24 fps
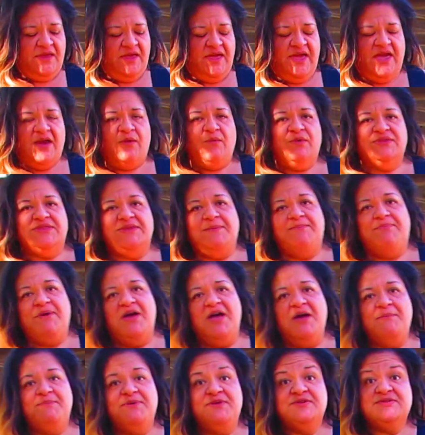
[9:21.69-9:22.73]
And with the
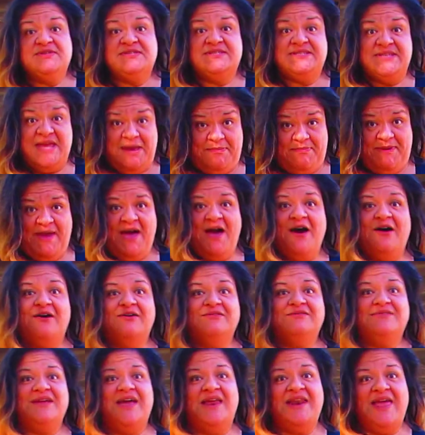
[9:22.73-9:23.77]
bump, you step out
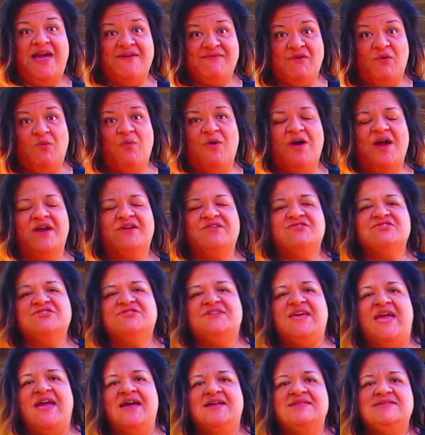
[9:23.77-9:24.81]
and have a wider
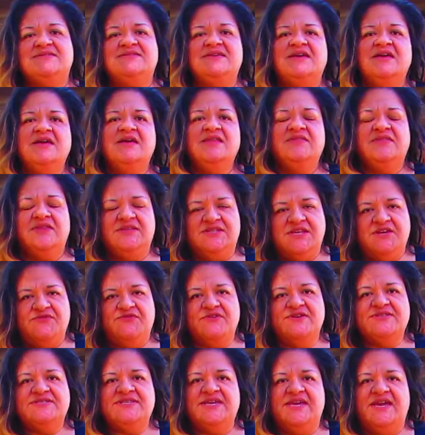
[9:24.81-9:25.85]
stance. The
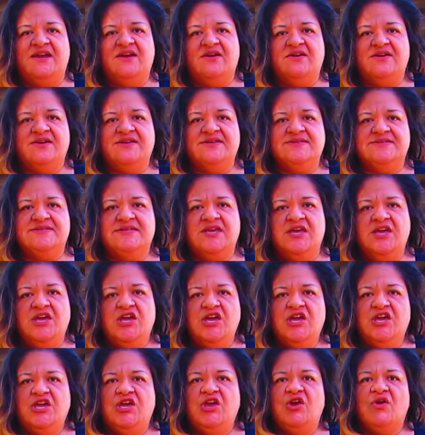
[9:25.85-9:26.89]
difference here is
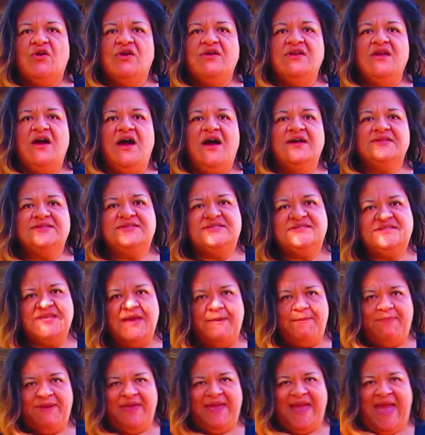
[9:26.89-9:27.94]
you're not
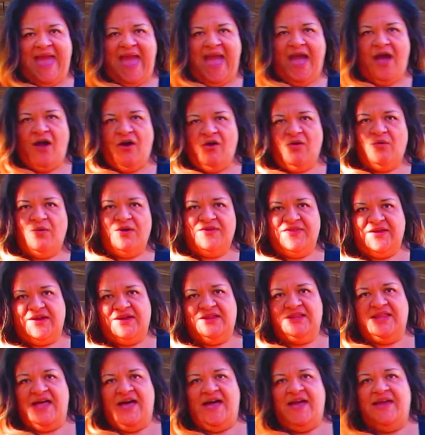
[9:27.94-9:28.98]
stepping out with a
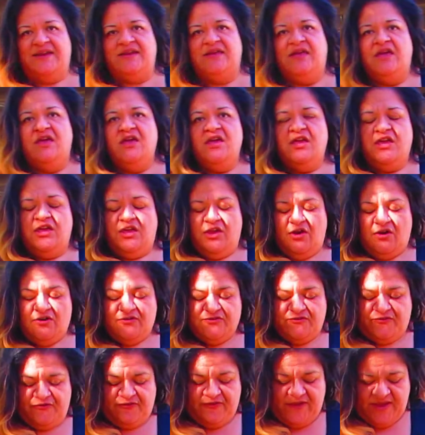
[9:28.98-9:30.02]
glide. Your
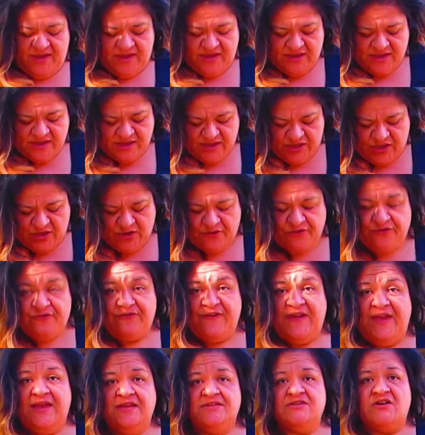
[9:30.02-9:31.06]

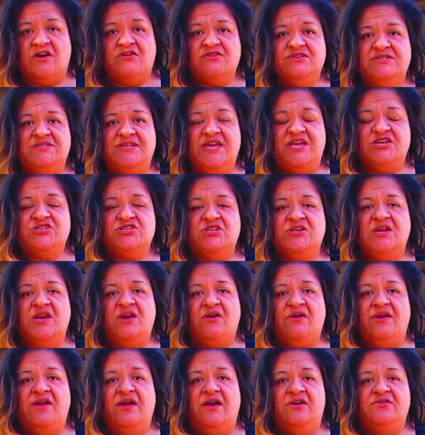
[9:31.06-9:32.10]
feet are
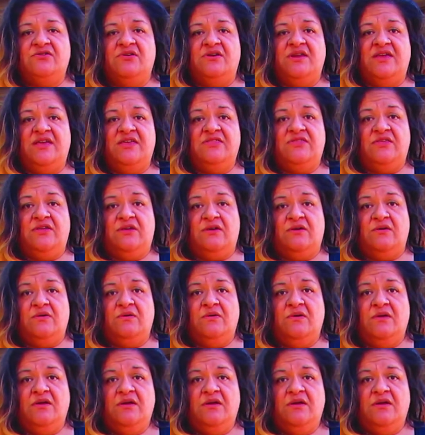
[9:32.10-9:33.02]
stationary underneath you.